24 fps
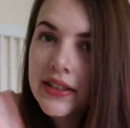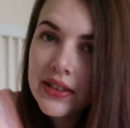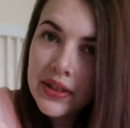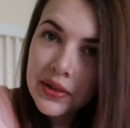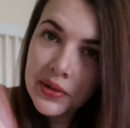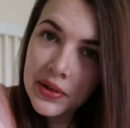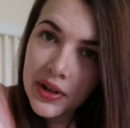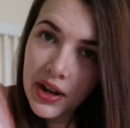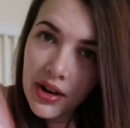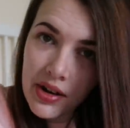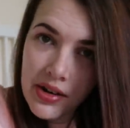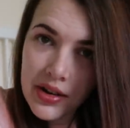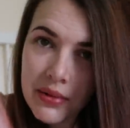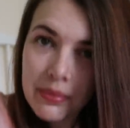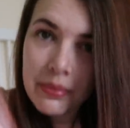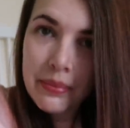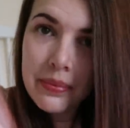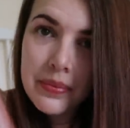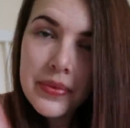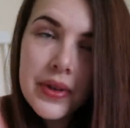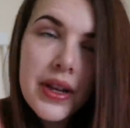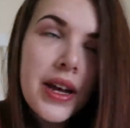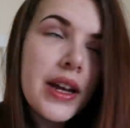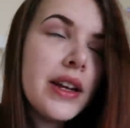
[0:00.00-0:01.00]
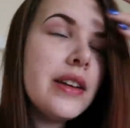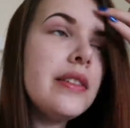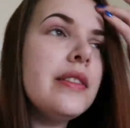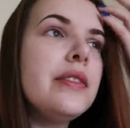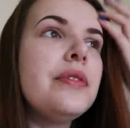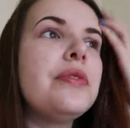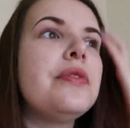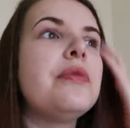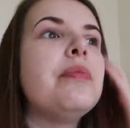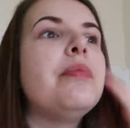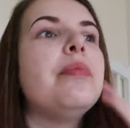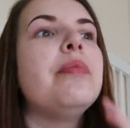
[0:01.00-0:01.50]
so long. I'm kind
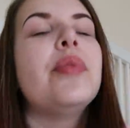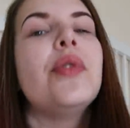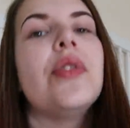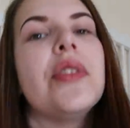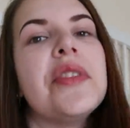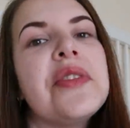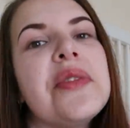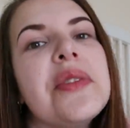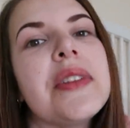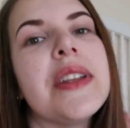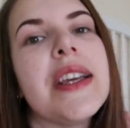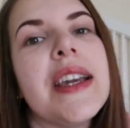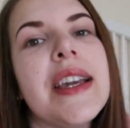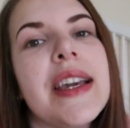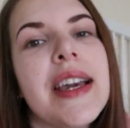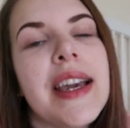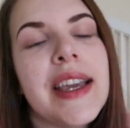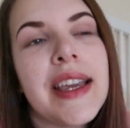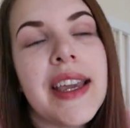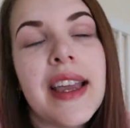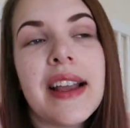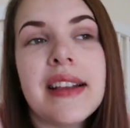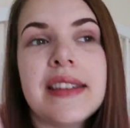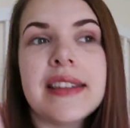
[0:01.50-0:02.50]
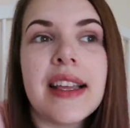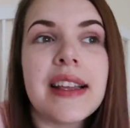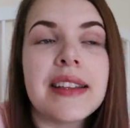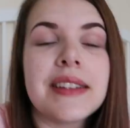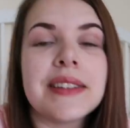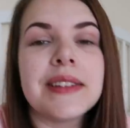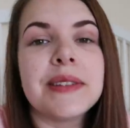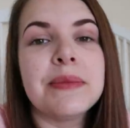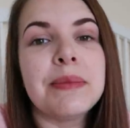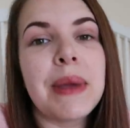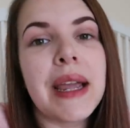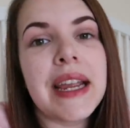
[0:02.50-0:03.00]
of bored with it. I guess
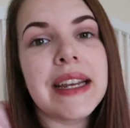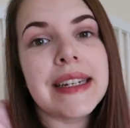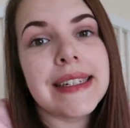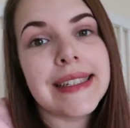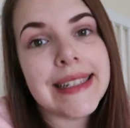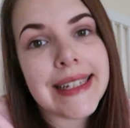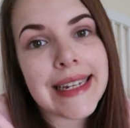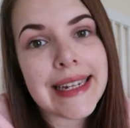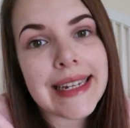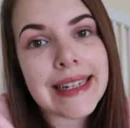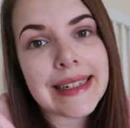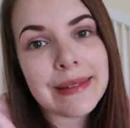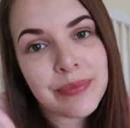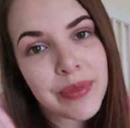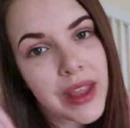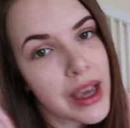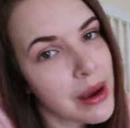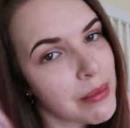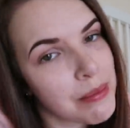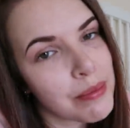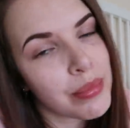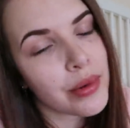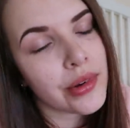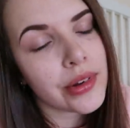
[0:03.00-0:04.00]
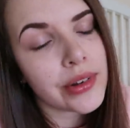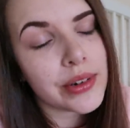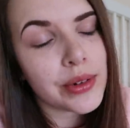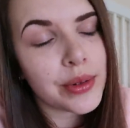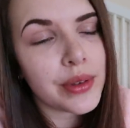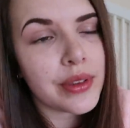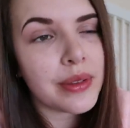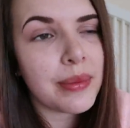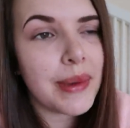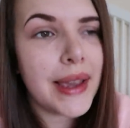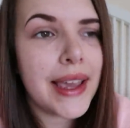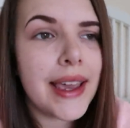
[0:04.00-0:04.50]
that's the main tea. I'm bored
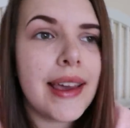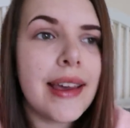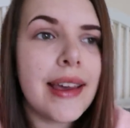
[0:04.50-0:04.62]
with my